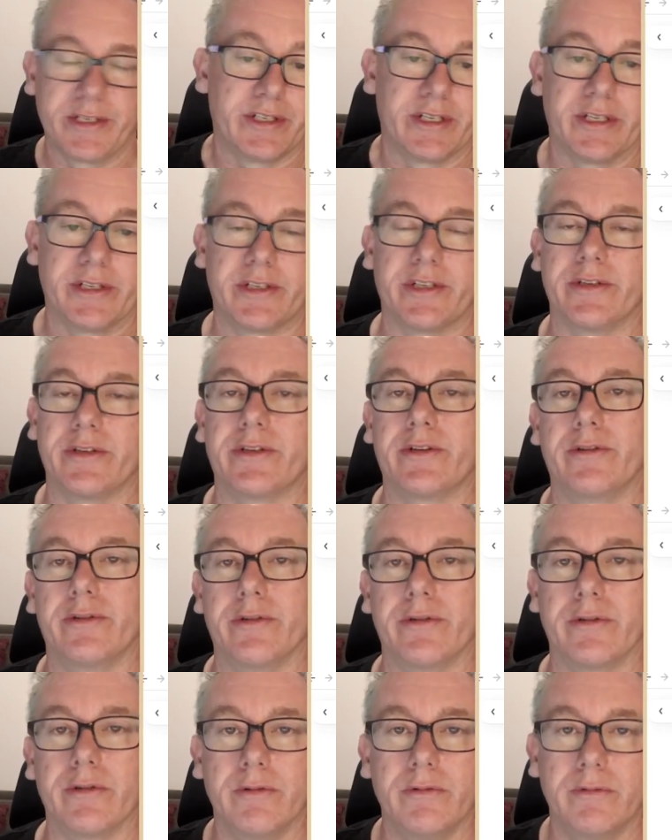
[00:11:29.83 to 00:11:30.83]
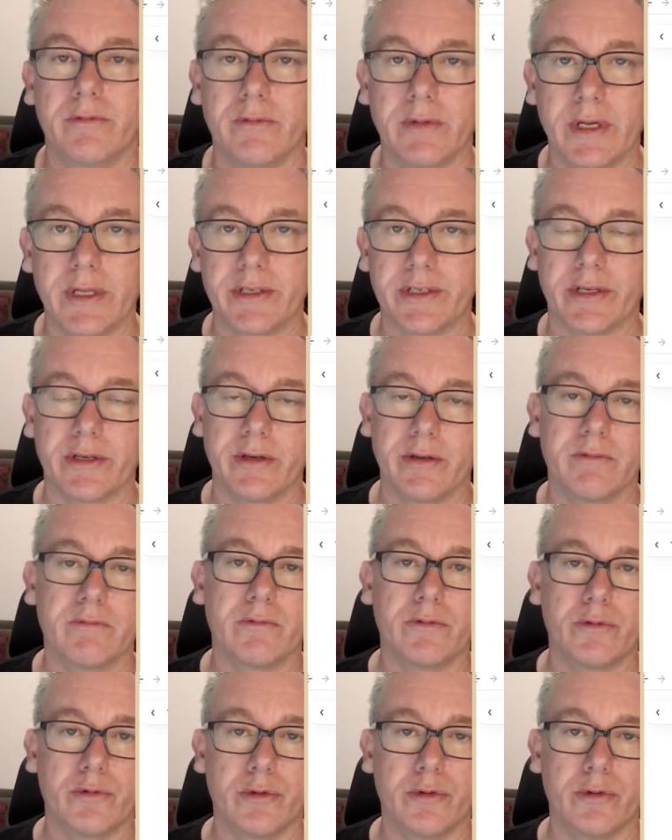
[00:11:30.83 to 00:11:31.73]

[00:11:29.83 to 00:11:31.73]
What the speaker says: Since it's Google, it's a